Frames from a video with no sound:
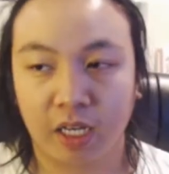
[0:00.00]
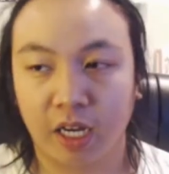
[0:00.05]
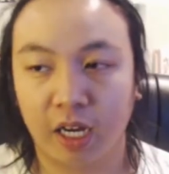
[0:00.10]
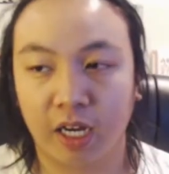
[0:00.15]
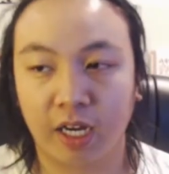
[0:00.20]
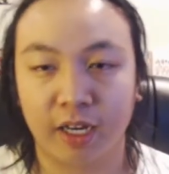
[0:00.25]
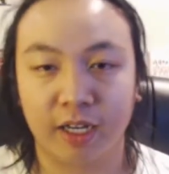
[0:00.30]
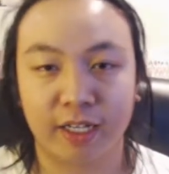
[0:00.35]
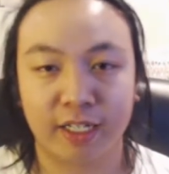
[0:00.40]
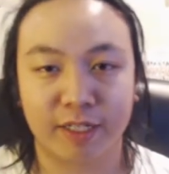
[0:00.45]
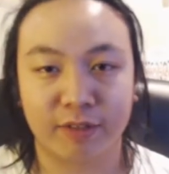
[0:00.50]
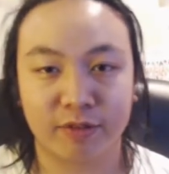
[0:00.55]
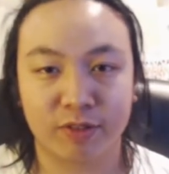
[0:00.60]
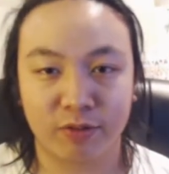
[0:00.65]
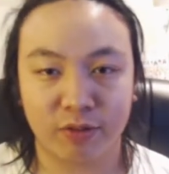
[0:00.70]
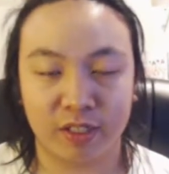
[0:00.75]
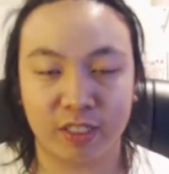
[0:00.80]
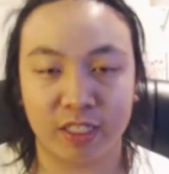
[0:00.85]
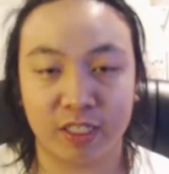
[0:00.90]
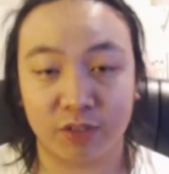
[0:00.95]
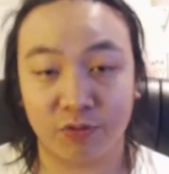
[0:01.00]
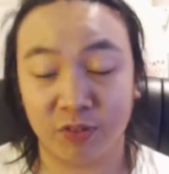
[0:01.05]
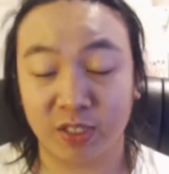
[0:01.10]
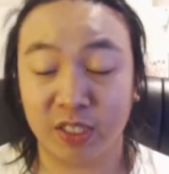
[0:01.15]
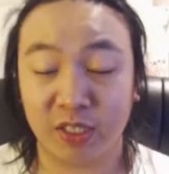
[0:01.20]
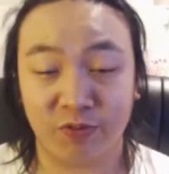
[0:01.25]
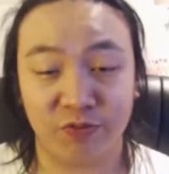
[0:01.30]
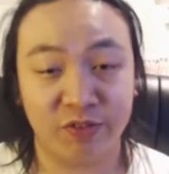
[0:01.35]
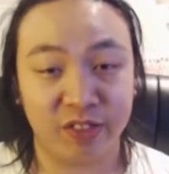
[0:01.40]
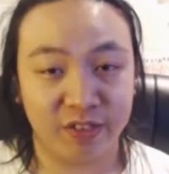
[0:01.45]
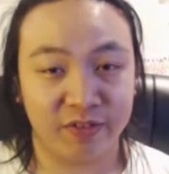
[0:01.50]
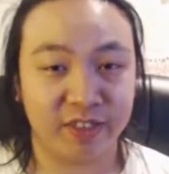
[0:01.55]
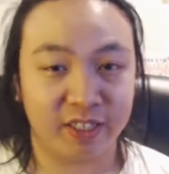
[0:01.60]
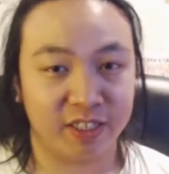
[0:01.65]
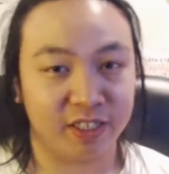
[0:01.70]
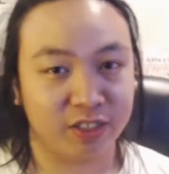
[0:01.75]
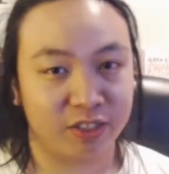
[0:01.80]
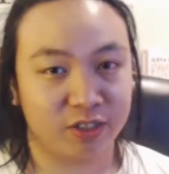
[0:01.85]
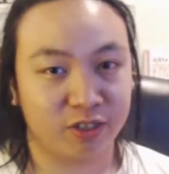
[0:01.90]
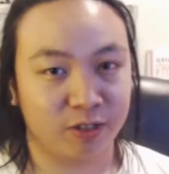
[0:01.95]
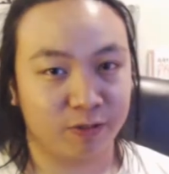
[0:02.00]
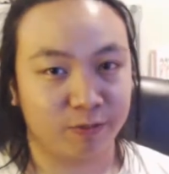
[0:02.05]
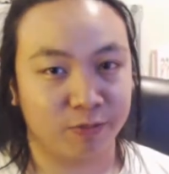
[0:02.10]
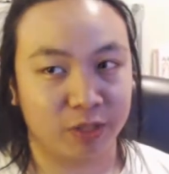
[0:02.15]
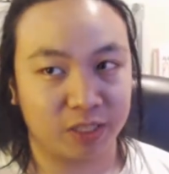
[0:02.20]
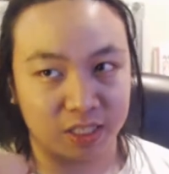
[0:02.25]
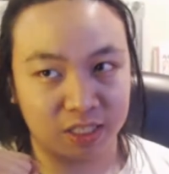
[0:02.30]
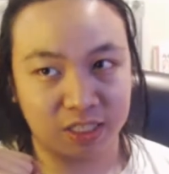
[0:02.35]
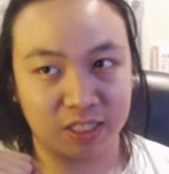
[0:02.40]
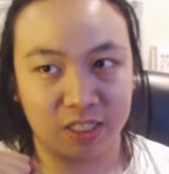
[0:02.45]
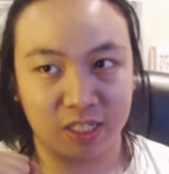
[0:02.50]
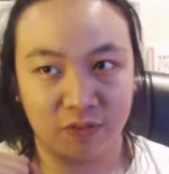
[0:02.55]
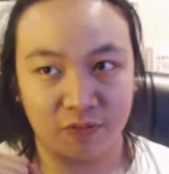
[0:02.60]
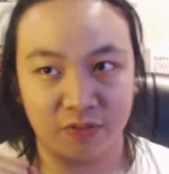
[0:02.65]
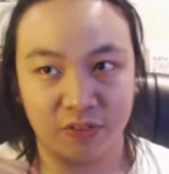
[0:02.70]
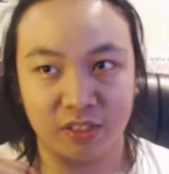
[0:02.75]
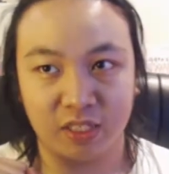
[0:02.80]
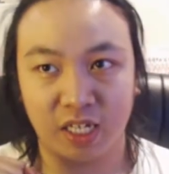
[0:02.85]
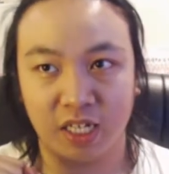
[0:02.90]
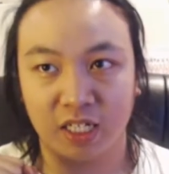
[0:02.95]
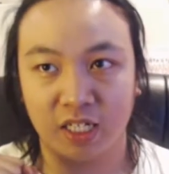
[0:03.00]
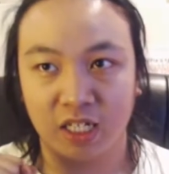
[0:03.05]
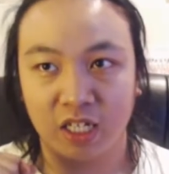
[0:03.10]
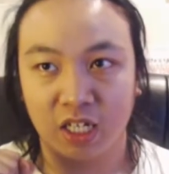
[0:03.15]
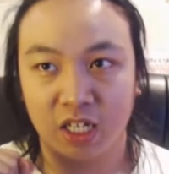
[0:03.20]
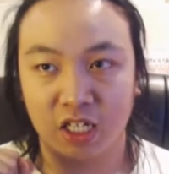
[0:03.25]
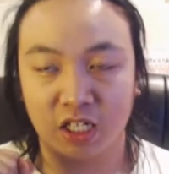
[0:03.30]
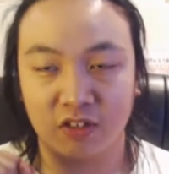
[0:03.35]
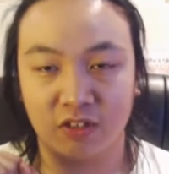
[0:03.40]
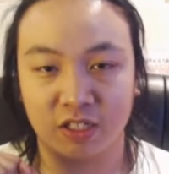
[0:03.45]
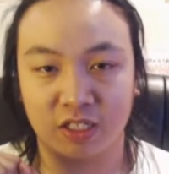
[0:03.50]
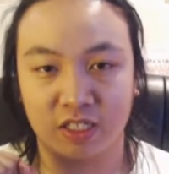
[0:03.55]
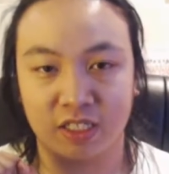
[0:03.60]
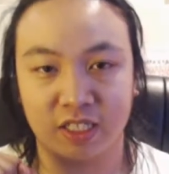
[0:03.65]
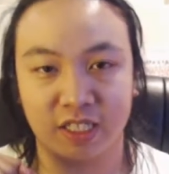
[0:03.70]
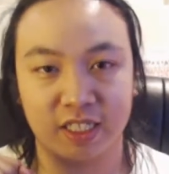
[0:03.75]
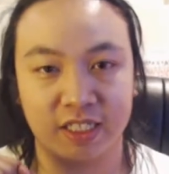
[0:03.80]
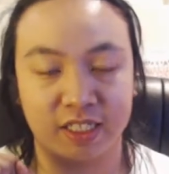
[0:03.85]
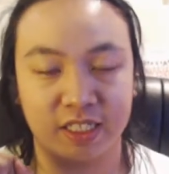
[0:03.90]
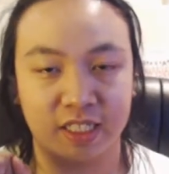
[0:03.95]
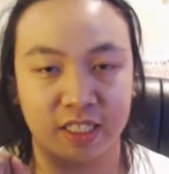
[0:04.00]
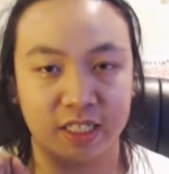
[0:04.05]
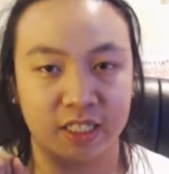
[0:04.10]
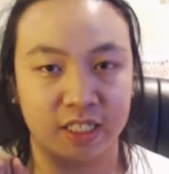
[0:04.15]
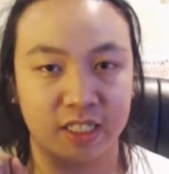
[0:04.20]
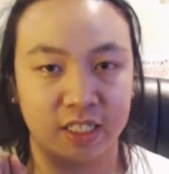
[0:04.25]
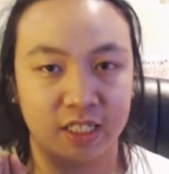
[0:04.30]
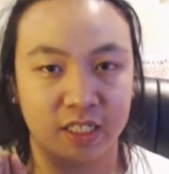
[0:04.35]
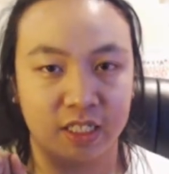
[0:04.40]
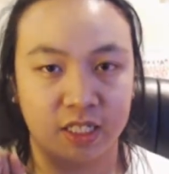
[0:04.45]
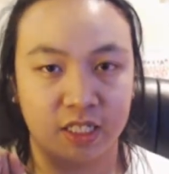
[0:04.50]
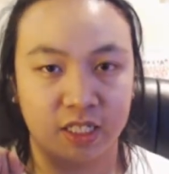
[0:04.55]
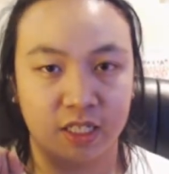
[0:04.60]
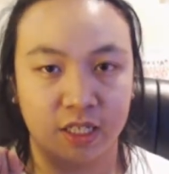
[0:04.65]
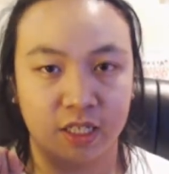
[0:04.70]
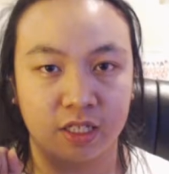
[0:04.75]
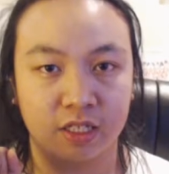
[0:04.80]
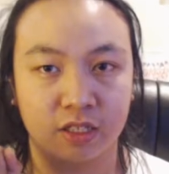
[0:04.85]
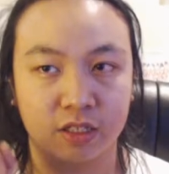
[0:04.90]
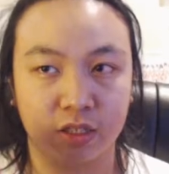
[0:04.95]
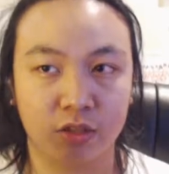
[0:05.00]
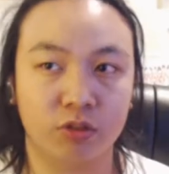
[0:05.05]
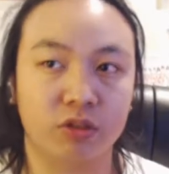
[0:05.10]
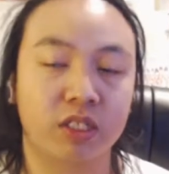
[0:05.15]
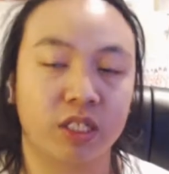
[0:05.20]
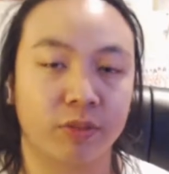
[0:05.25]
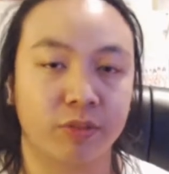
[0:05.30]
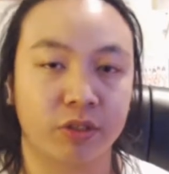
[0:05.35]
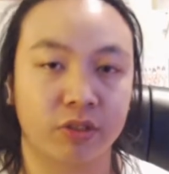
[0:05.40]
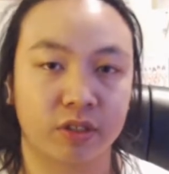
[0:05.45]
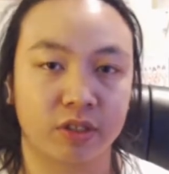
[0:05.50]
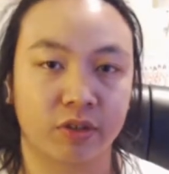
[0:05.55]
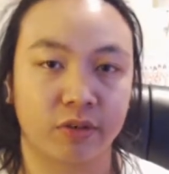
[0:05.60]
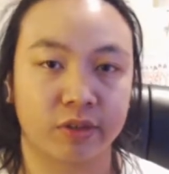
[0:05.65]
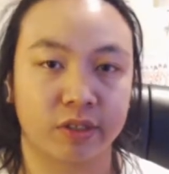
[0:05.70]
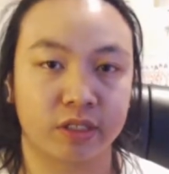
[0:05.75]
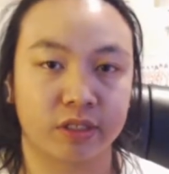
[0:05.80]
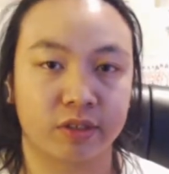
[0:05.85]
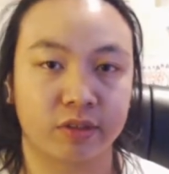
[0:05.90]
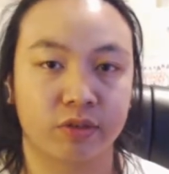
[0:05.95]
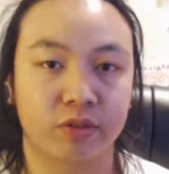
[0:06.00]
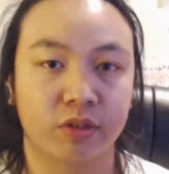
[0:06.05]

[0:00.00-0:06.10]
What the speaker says: It's really good song, but this is definitely not the direction that I see the new subunit going into.